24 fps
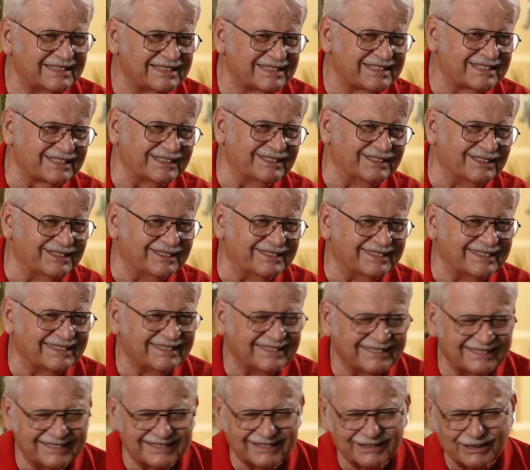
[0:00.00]
So,
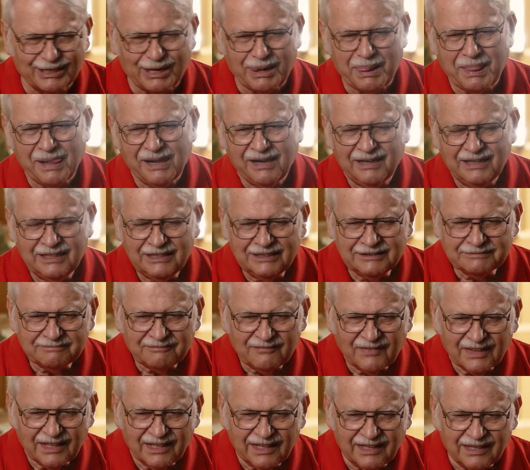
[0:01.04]

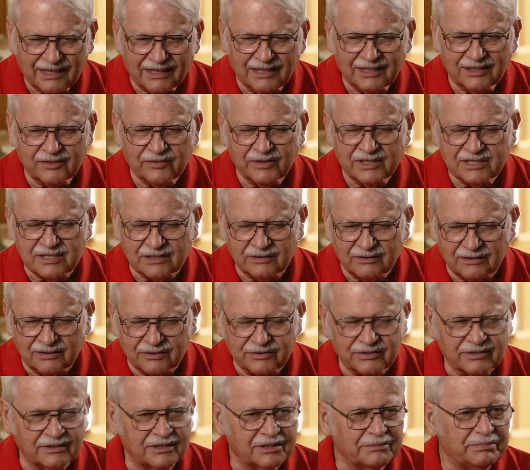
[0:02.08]
had to get dressed and go
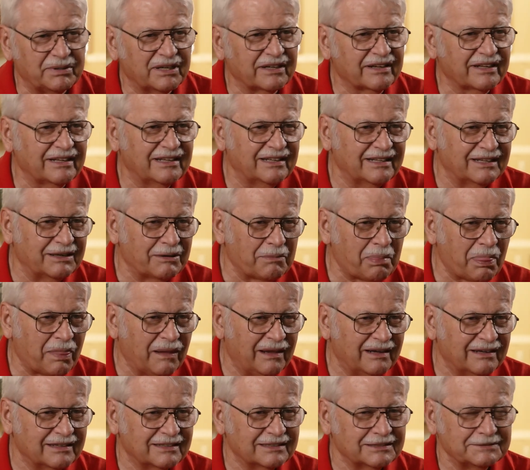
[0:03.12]
and join the party.
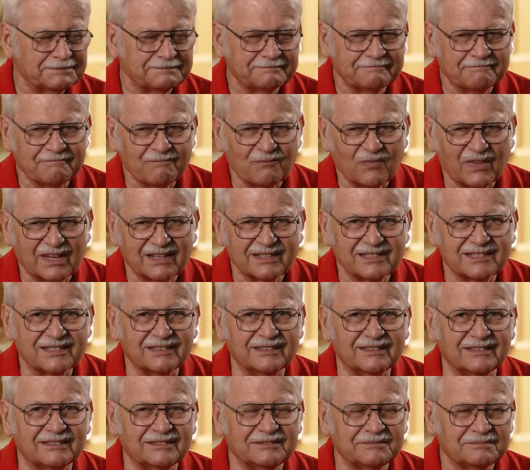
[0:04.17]

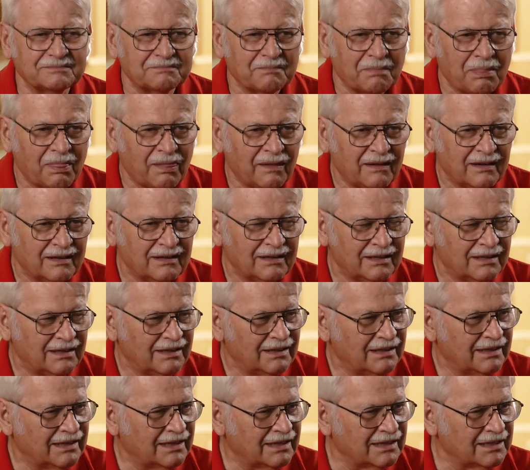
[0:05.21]
So,
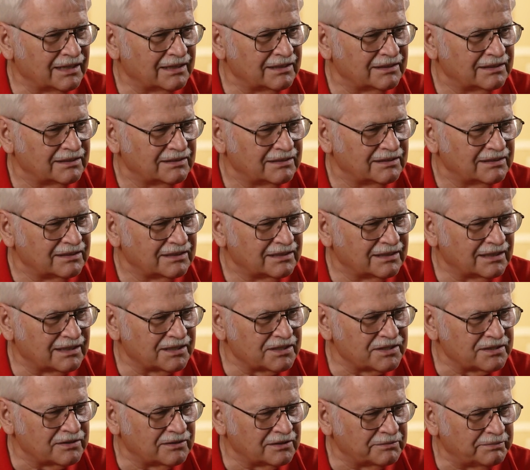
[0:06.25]
yeah, they cut
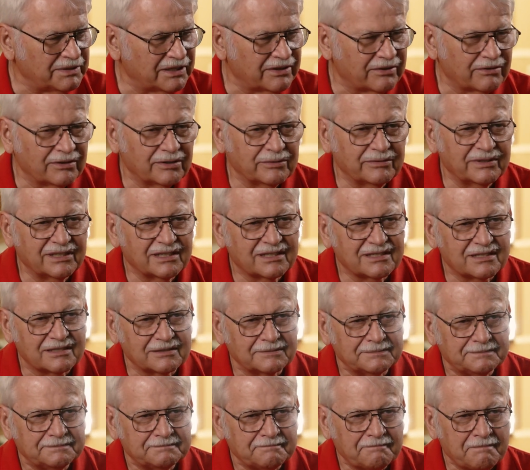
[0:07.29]
us short by three weeks.
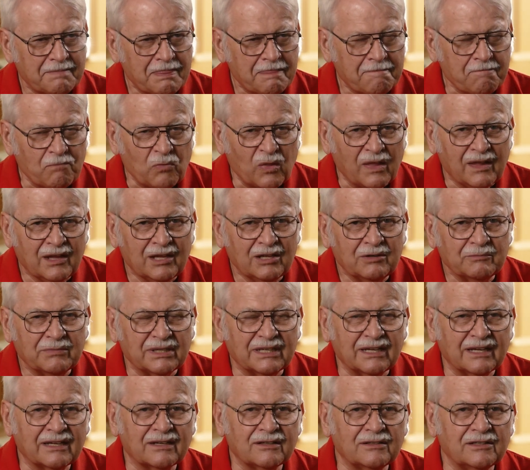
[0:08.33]

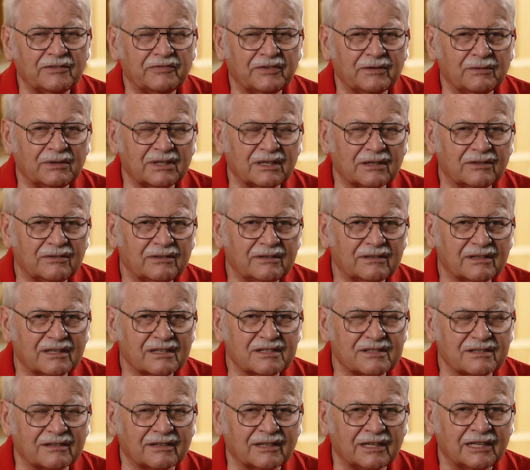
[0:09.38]
But I don't know if you want to include
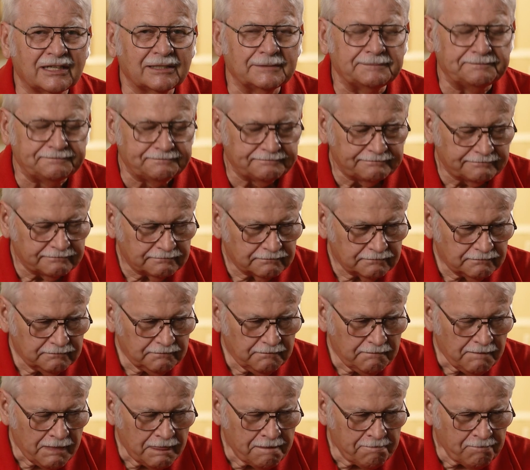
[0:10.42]
this or not.
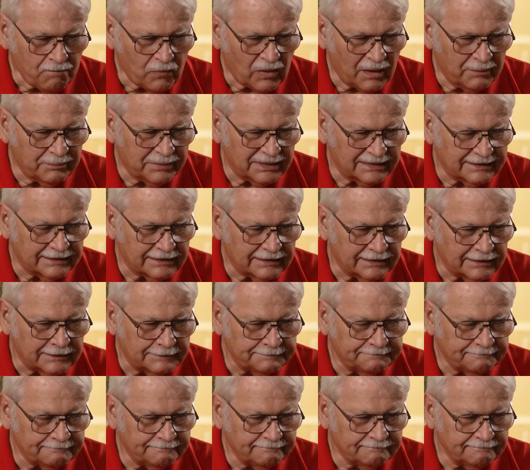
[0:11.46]
But uh,